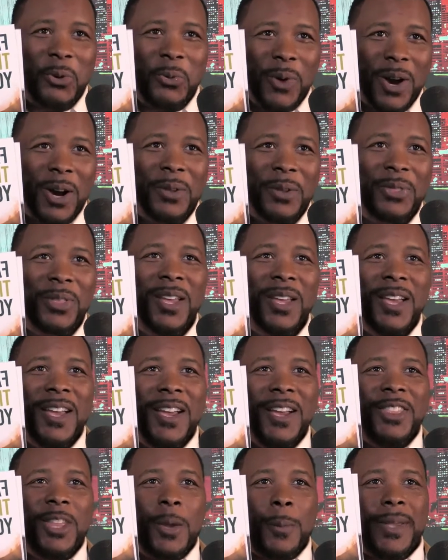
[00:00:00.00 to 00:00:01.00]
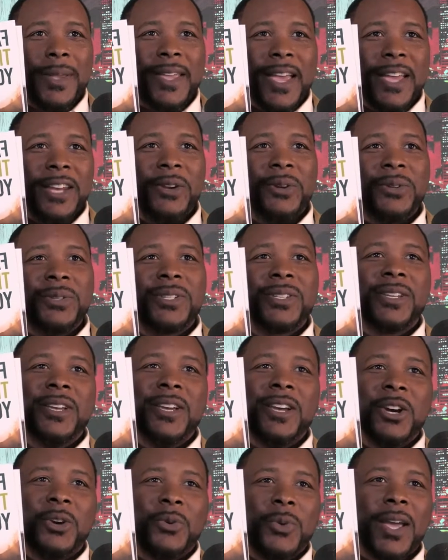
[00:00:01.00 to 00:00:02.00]
wealth, the beginners
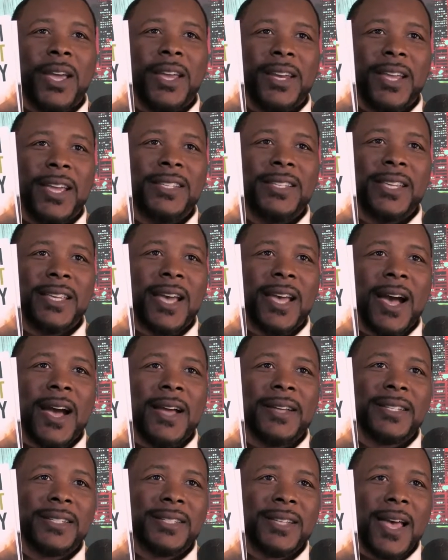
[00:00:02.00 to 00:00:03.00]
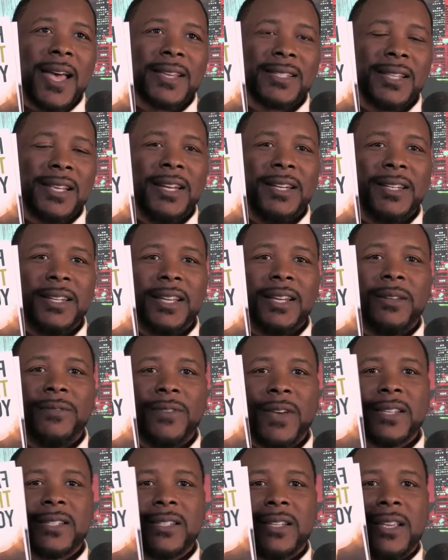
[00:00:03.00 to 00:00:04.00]
quick and easy guide to tax lien and deed
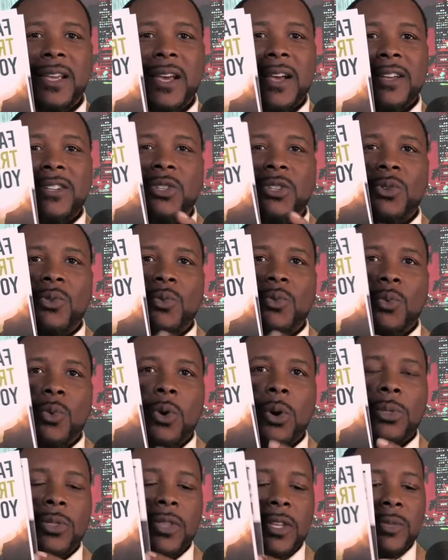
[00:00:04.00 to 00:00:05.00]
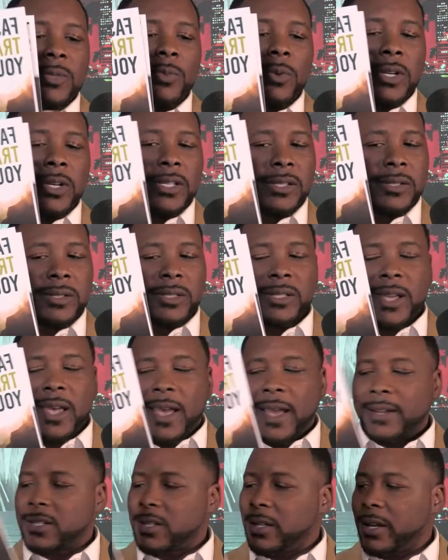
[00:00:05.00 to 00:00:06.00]
investing. Guys, you want this one. This was
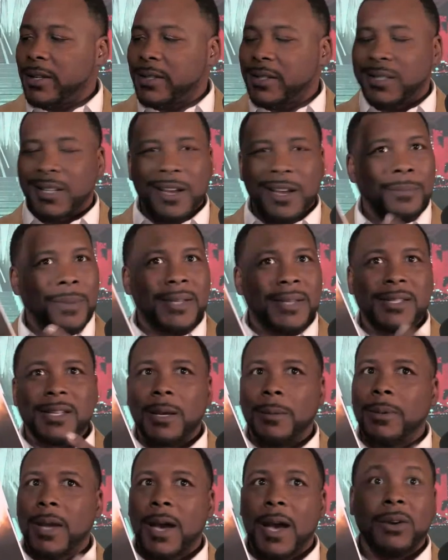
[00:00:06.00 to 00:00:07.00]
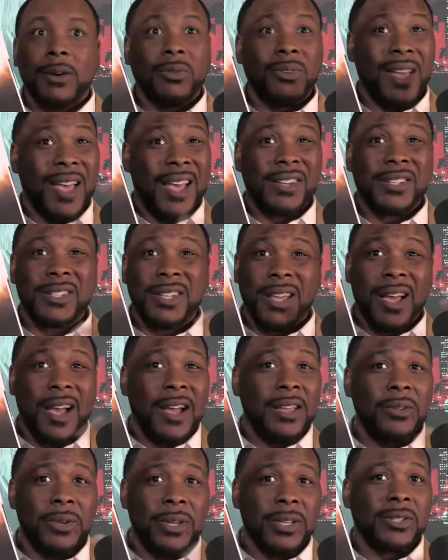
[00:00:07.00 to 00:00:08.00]
actually a step-by-step guide on actually
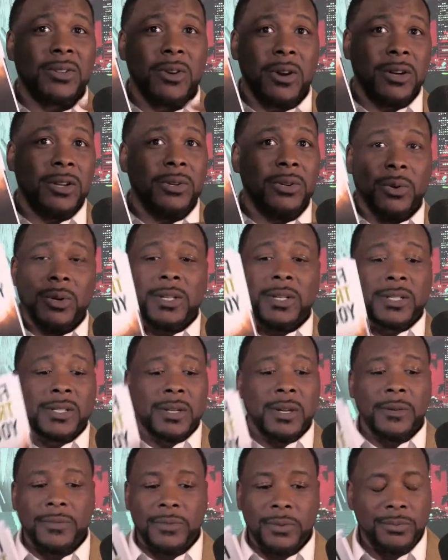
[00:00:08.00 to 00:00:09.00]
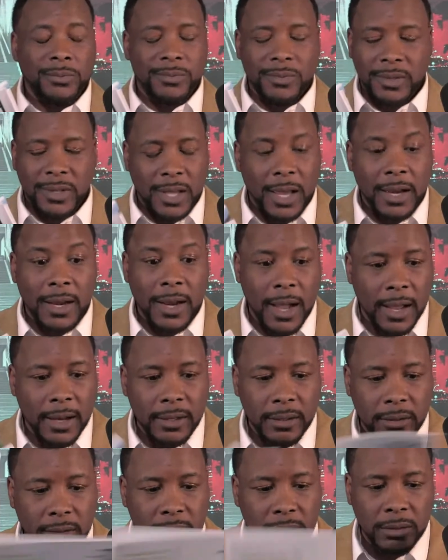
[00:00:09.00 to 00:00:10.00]
how you get started doing this stuff. You
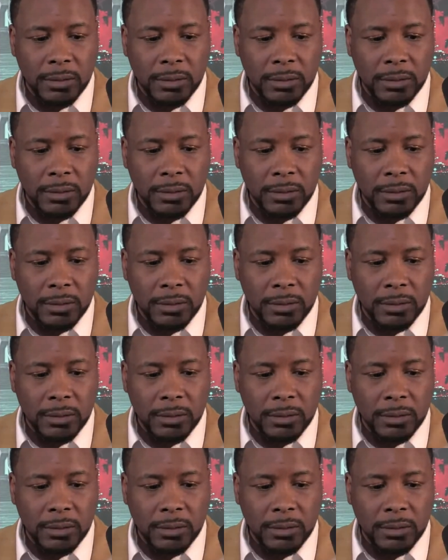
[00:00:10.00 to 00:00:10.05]
cannot